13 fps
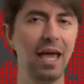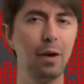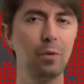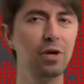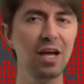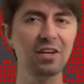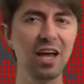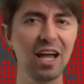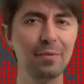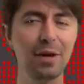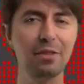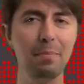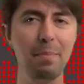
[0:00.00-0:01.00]
And we're not
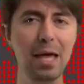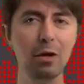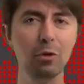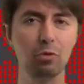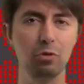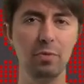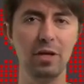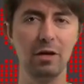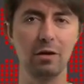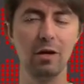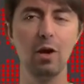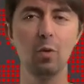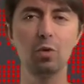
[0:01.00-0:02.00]
talking about the mailroom here.